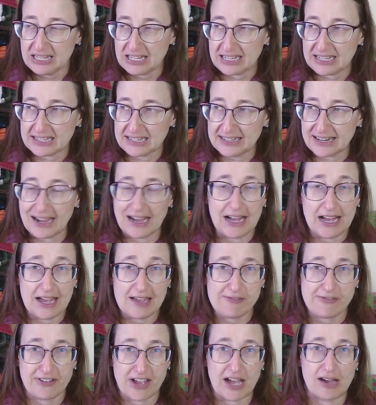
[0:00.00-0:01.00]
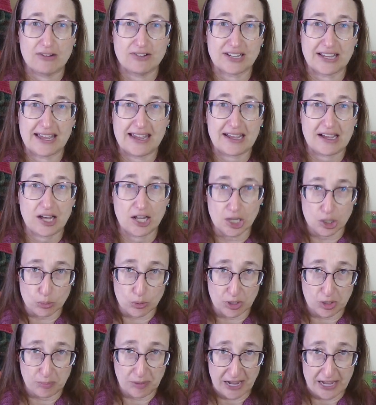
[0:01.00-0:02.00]
And I found a color
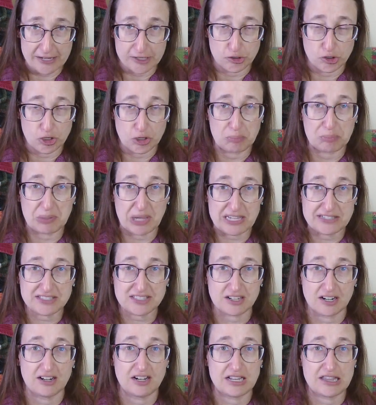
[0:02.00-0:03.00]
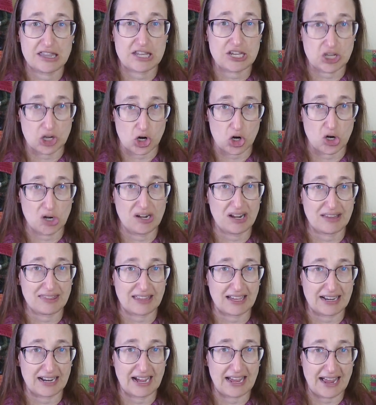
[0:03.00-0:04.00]
work pattern based on the yarn
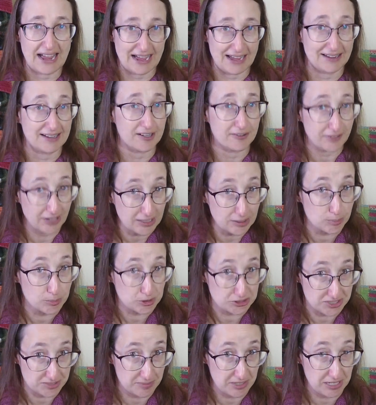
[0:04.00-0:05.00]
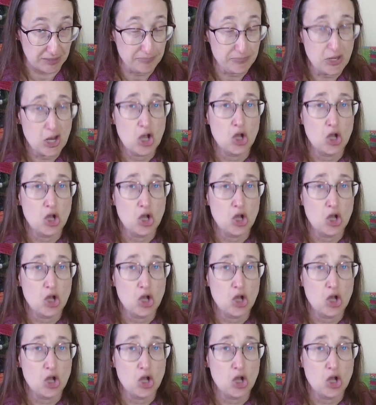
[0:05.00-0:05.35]
that I had available to me,